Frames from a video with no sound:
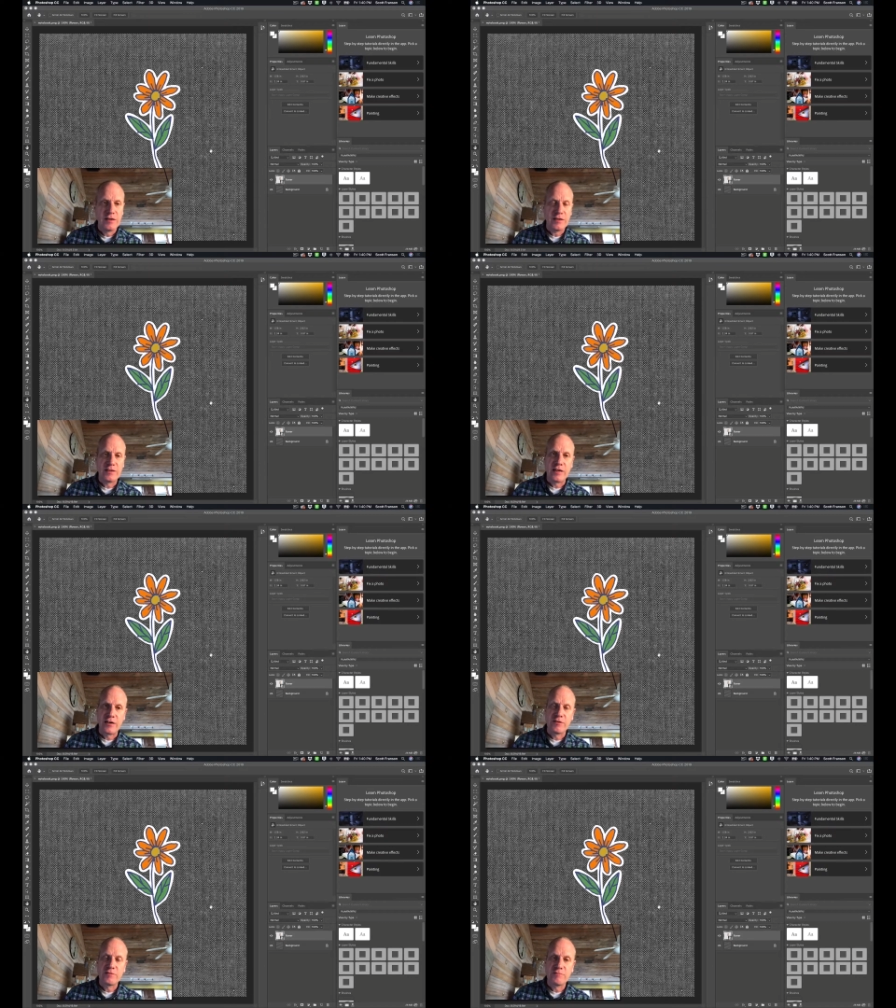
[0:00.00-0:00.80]
And
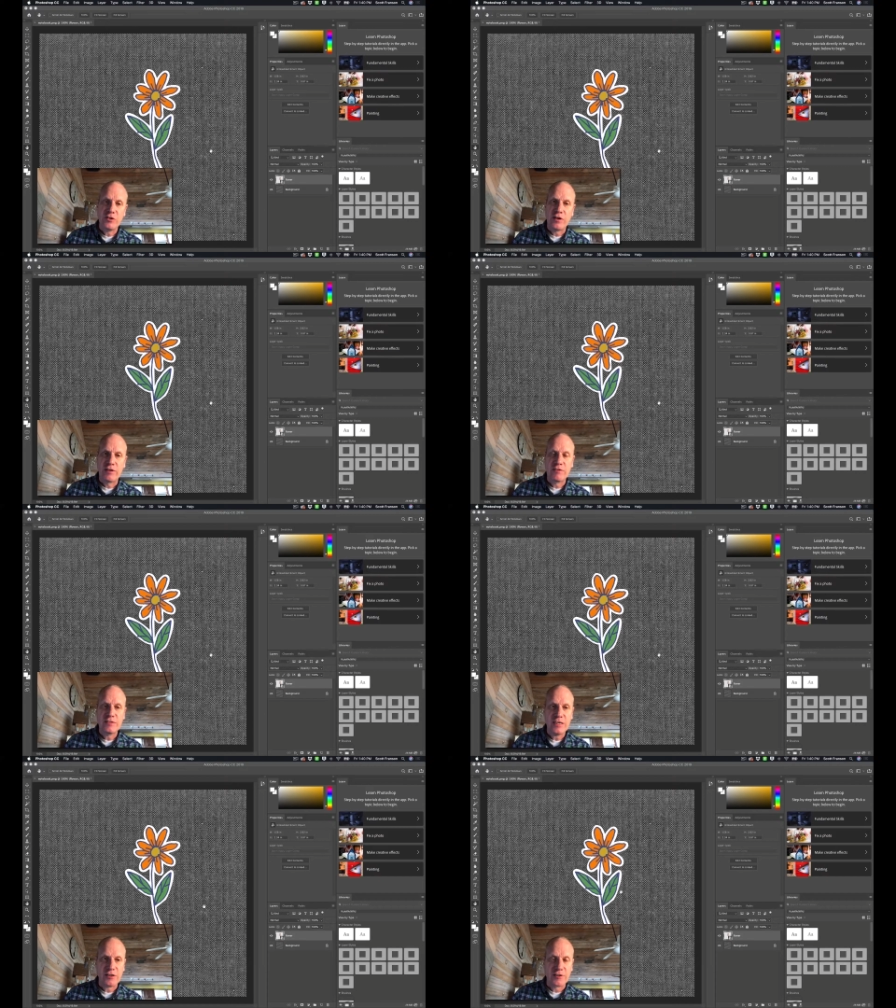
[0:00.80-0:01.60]
there you have a
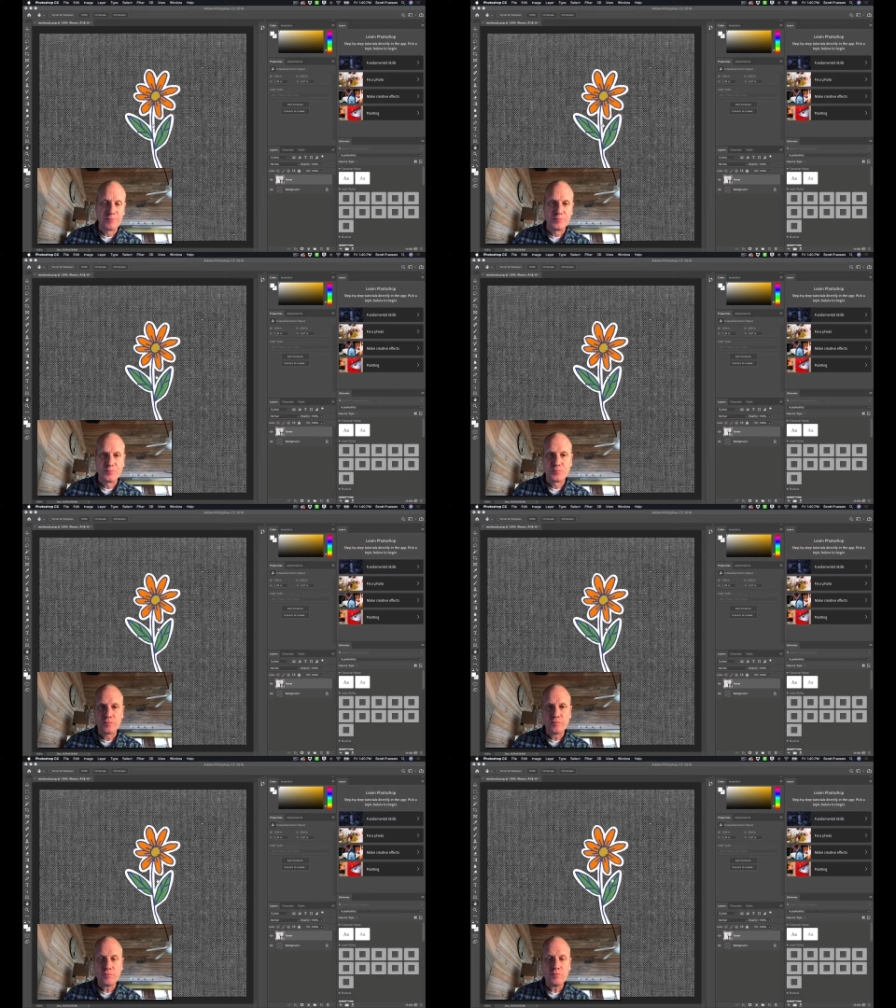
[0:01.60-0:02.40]
sticker
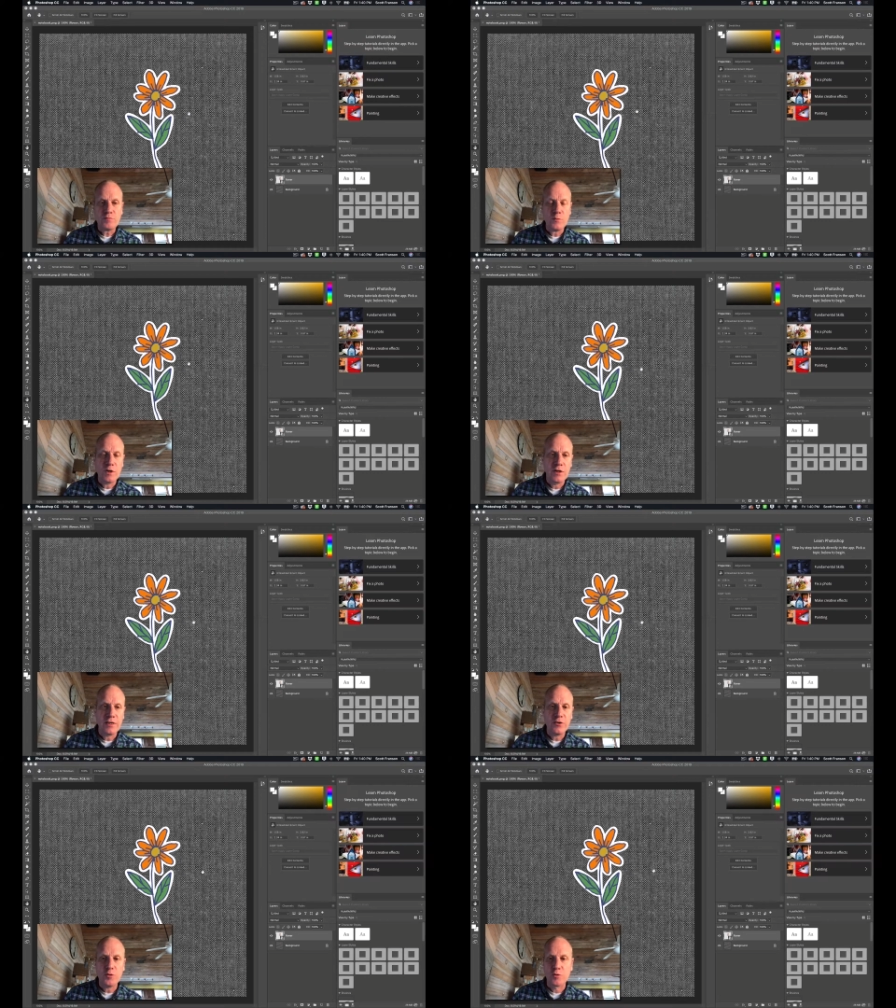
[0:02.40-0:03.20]
on
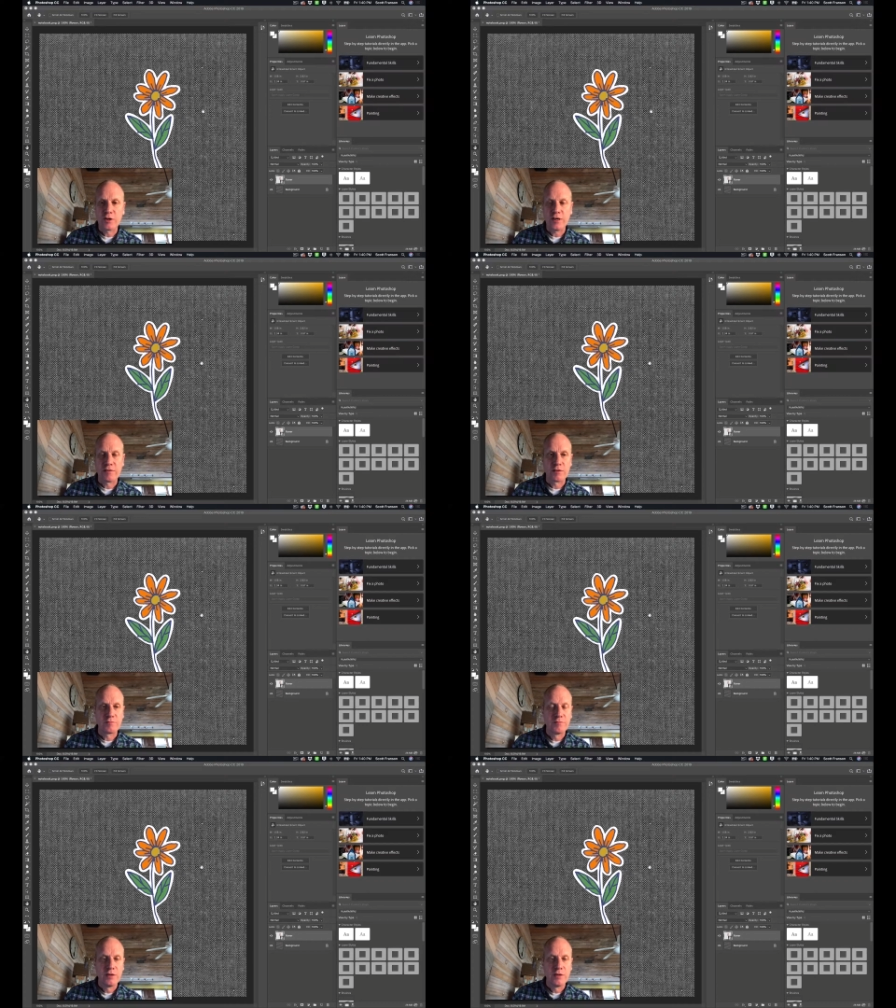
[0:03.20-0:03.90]
a notebook cover.